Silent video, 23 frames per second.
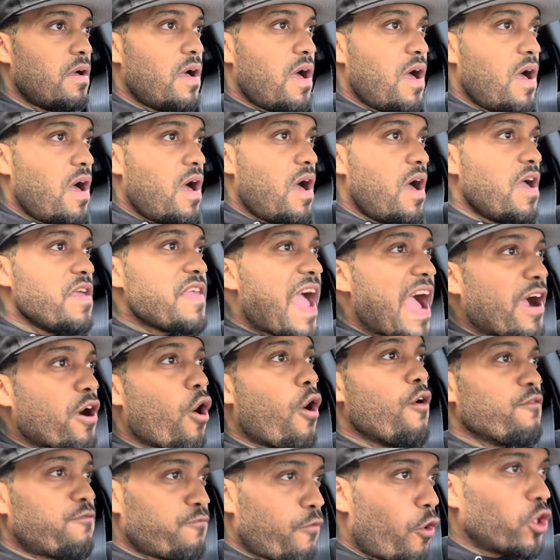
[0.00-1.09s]
Y'all
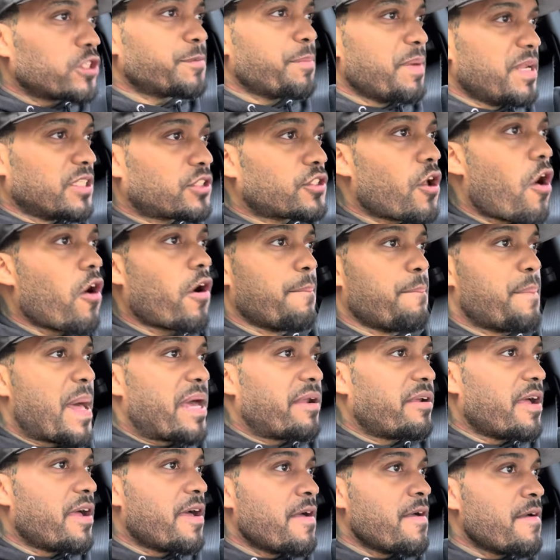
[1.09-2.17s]
gonna force me to talk about
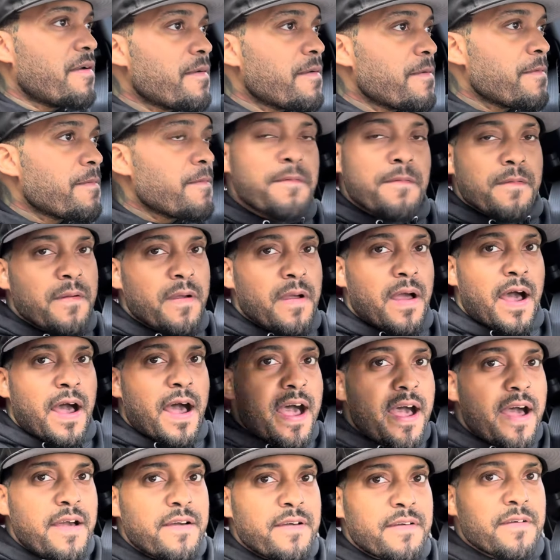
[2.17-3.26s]
it, huh?
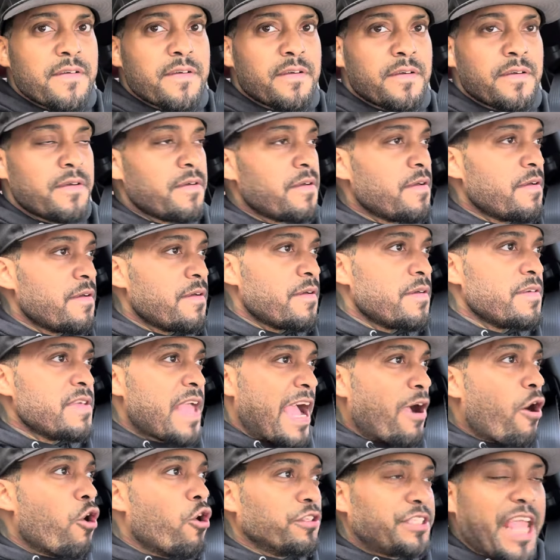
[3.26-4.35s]
Huh? Y'all
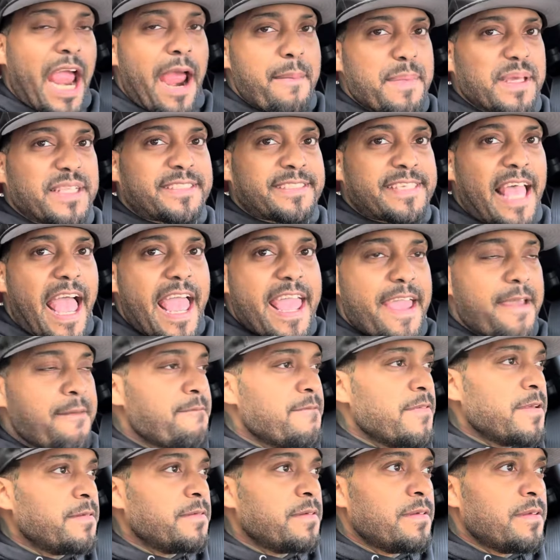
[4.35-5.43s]
gonna dare me to say it?
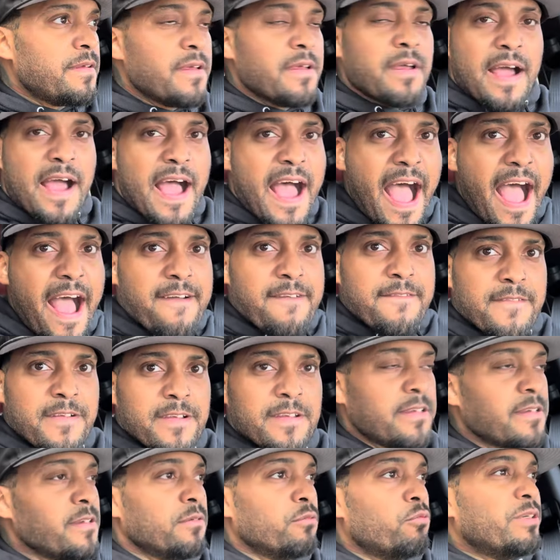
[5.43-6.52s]
Huh?
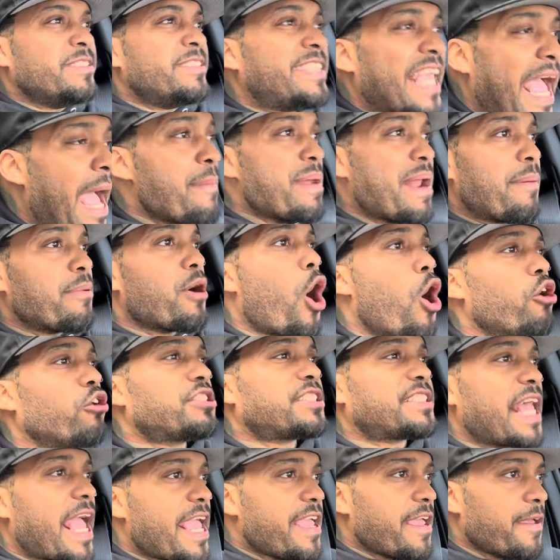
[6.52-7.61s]
Well, damn it, I'm gonna
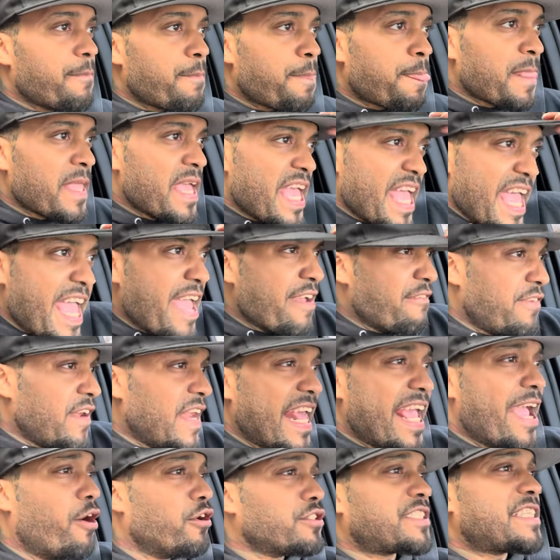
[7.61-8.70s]
say it. If
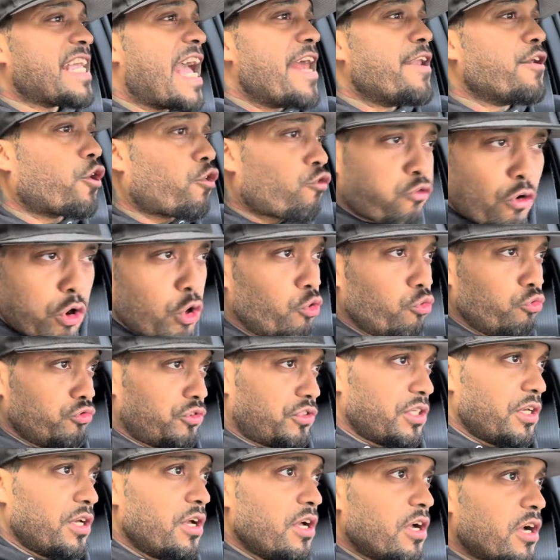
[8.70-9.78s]
Leo Santa
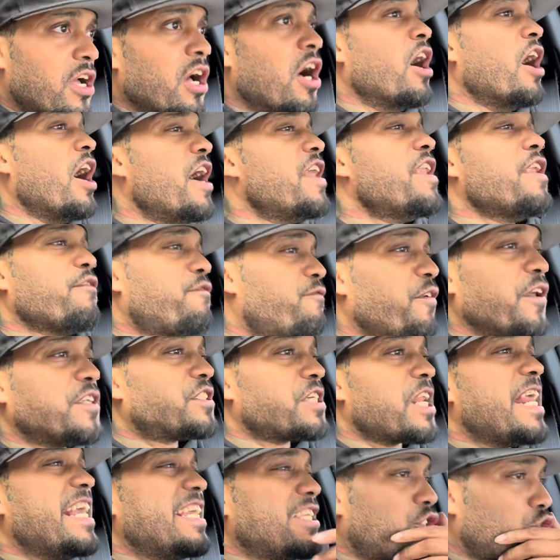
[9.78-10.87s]
Cruz could
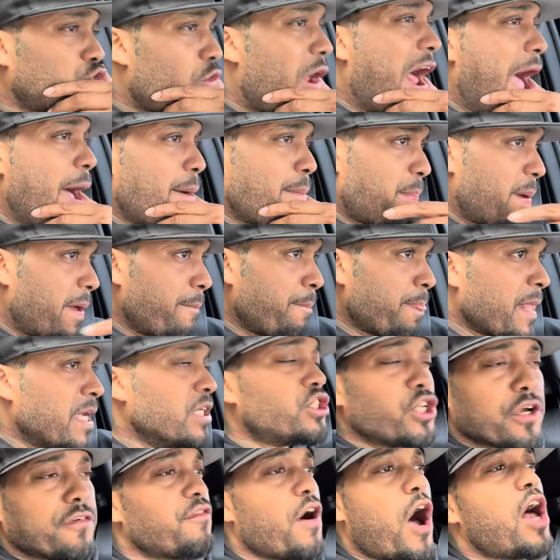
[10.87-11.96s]
unofficially drop
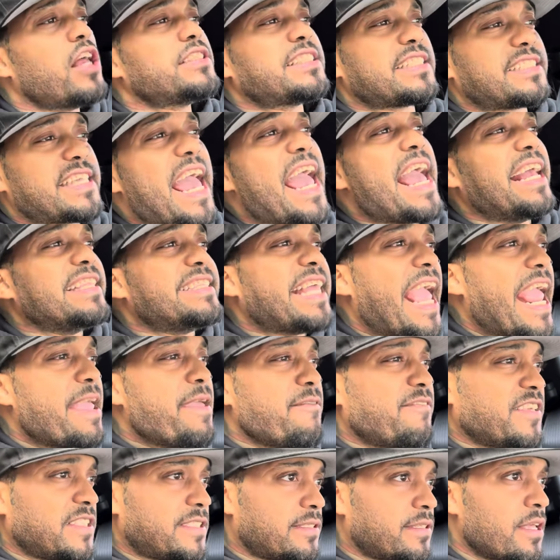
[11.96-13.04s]
Gervonta Tan
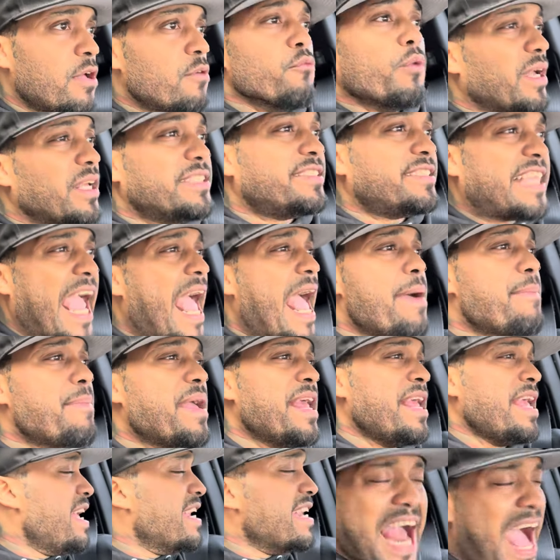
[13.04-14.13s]
Davis, well, damn
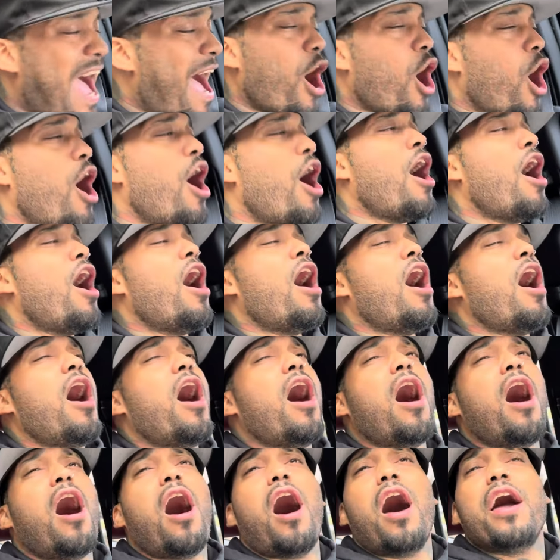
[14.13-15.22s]
it,
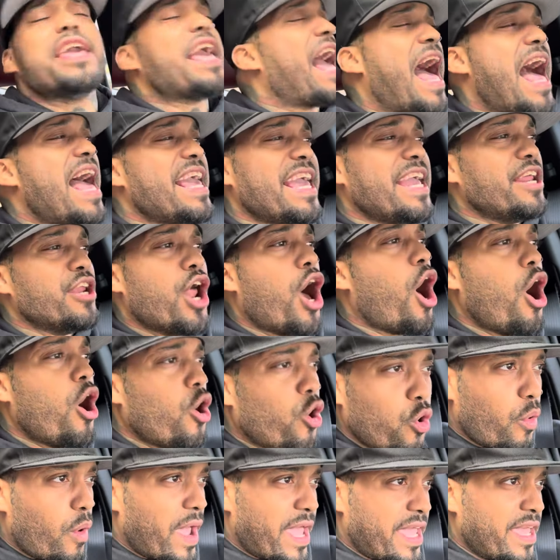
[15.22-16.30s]
Naoya
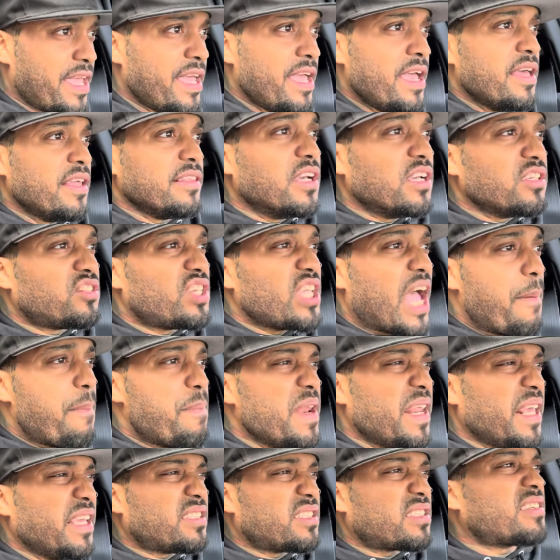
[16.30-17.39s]
Inoue, the
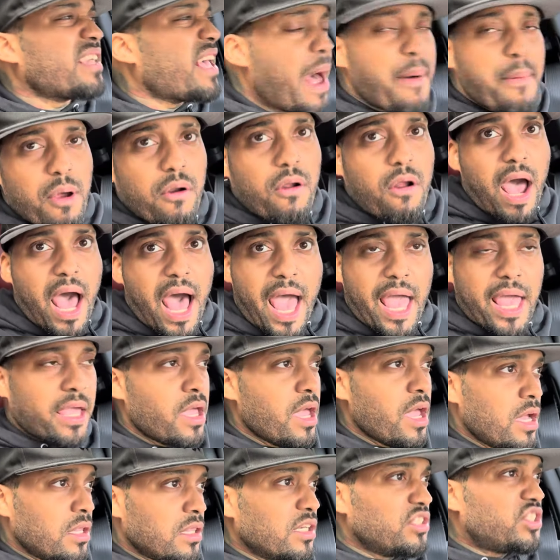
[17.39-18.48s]
Japanese samurai,
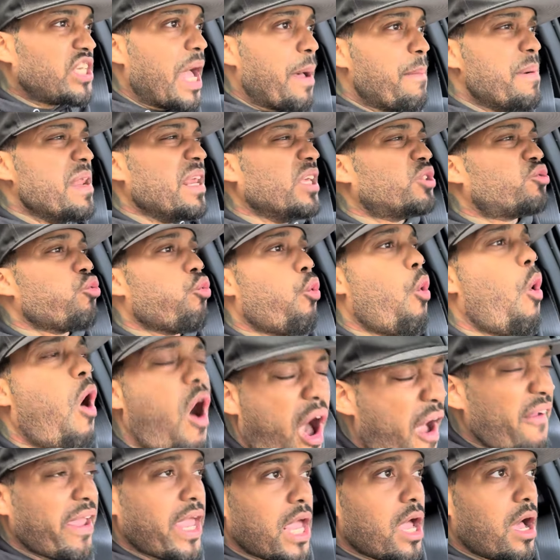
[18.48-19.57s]
the Japanese
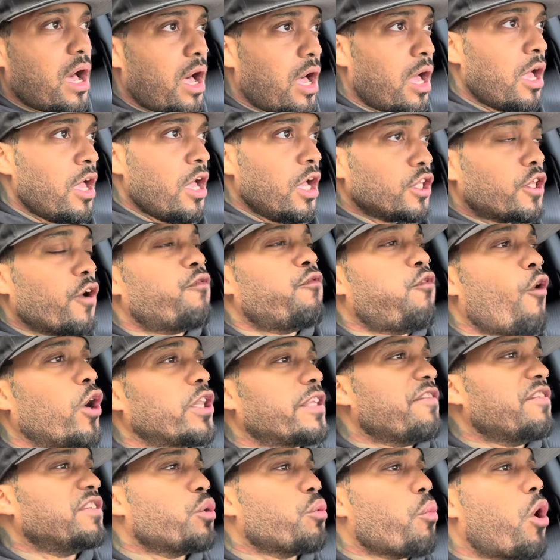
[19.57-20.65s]
warrior, the fourth
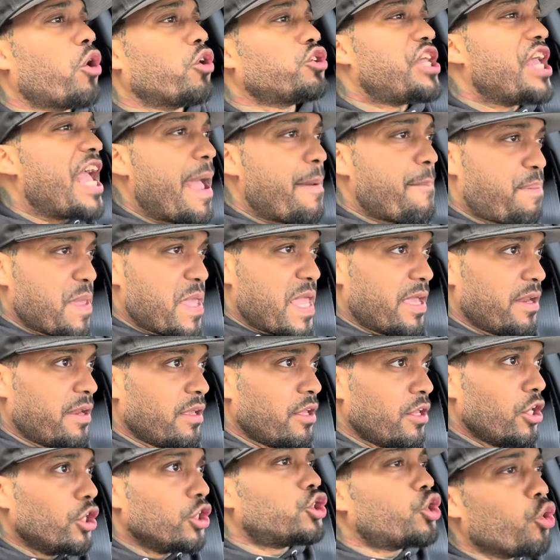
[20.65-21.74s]
division world champion,
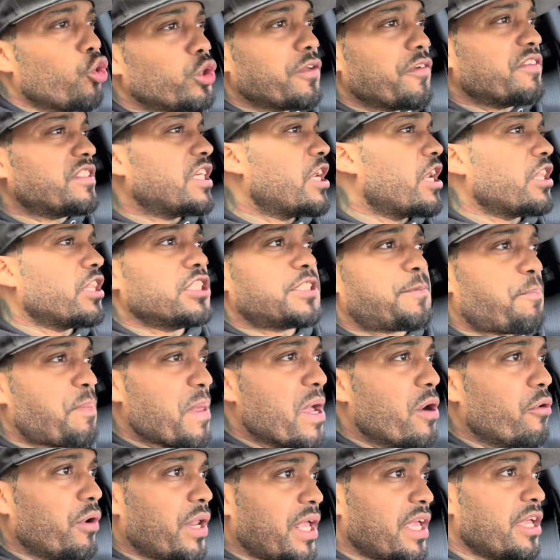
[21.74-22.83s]
two division
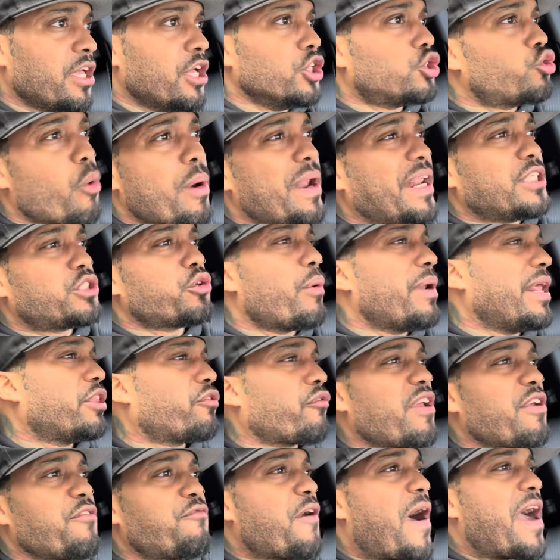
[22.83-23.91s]
undisputed,
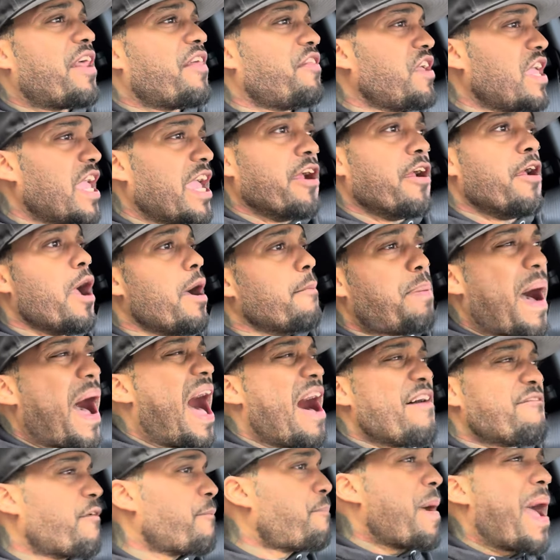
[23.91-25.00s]
2023 fight of the year,
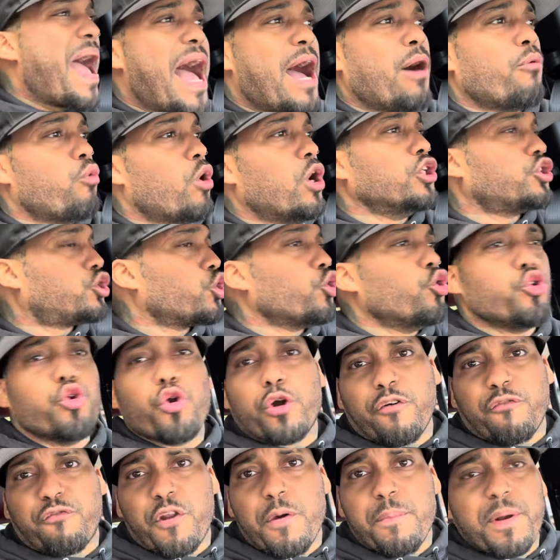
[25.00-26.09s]
pound for pound, 1-2, you
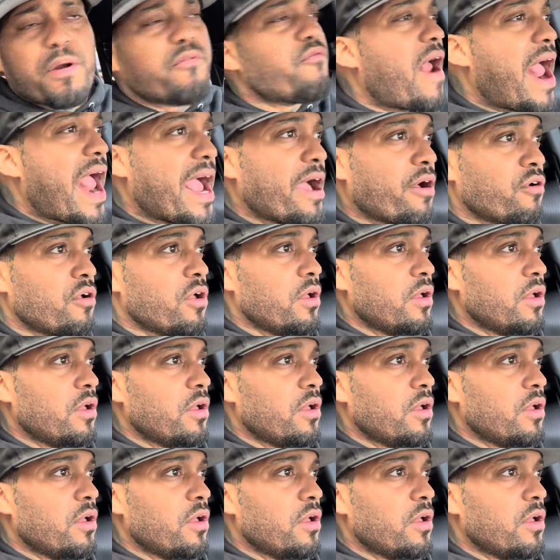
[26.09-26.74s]
can flip it around.